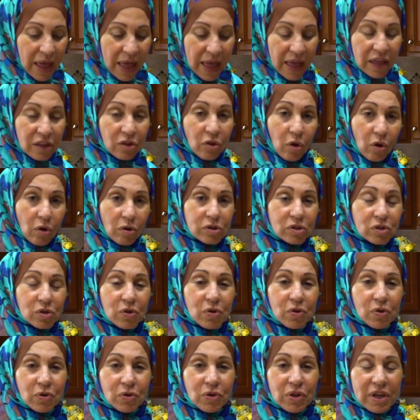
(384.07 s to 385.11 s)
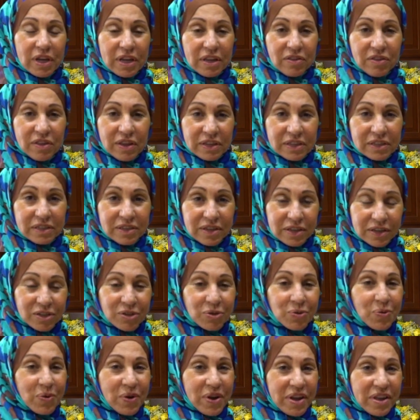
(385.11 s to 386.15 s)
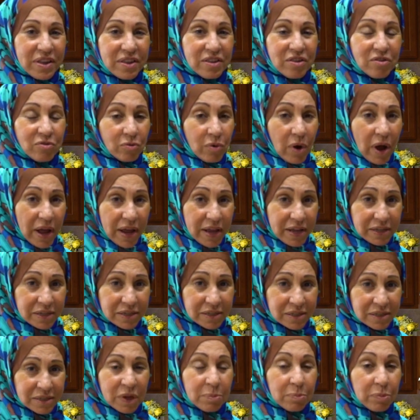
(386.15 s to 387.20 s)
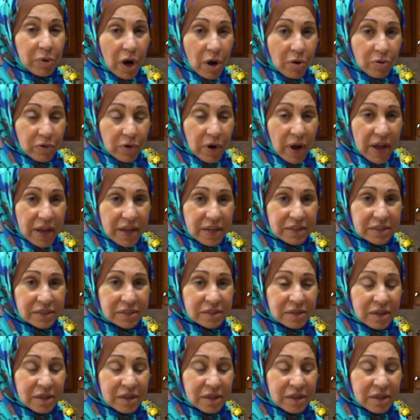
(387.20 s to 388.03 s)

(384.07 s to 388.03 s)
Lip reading: And also you could eat this dish with rice, brown rice,